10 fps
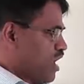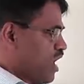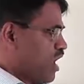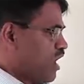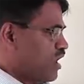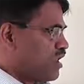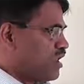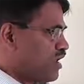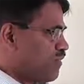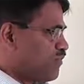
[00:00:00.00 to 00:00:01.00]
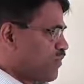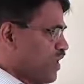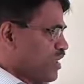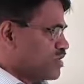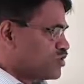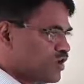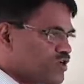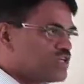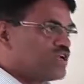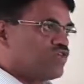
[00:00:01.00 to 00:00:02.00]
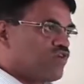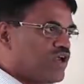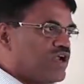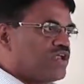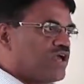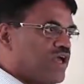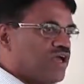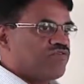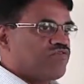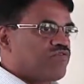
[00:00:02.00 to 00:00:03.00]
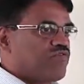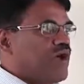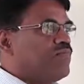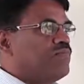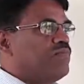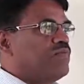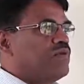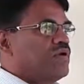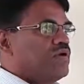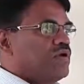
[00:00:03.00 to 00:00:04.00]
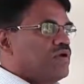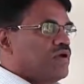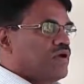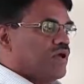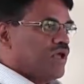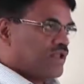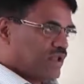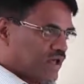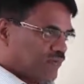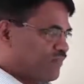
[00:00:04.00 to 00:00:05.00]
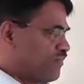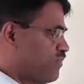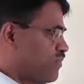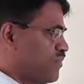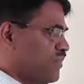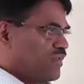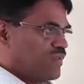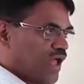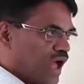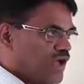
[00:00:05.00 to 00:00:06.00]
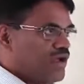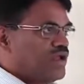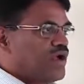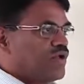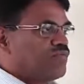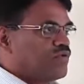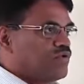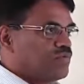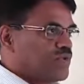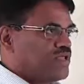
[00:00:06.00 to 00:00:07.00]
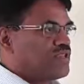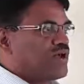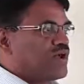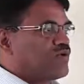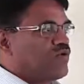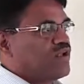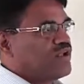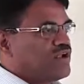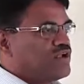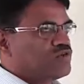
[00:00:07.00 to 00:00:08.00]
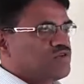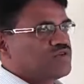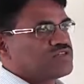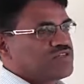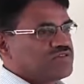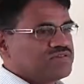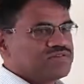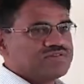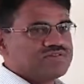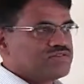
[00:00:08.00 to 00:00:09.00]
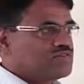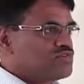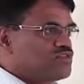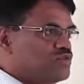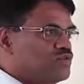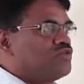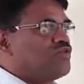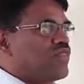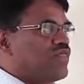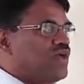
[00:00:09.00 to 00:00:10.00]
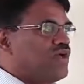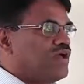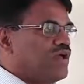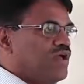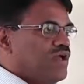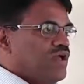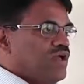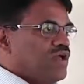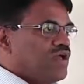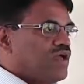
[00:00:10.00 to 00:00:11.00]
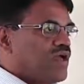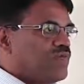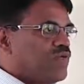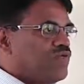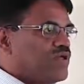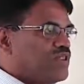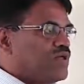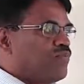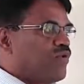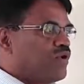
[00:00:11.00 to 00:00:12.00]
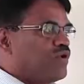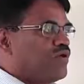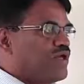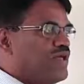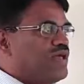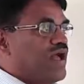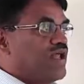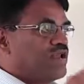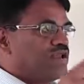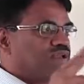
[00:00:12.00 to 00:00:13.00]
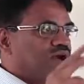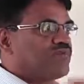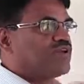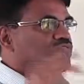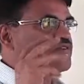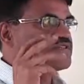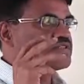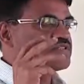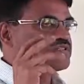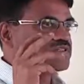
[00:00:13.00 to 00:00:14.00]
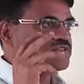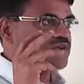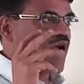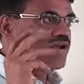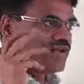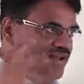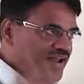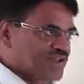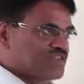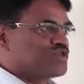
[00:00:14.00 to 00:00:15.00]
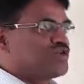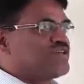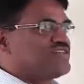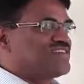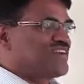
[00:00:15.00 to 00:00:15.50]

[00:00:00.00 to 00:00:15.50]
and the solution for it came from India. IIT Kanpur, Manindra Agarwal in 2002, I think, came up with the he and a couple of his undergrad students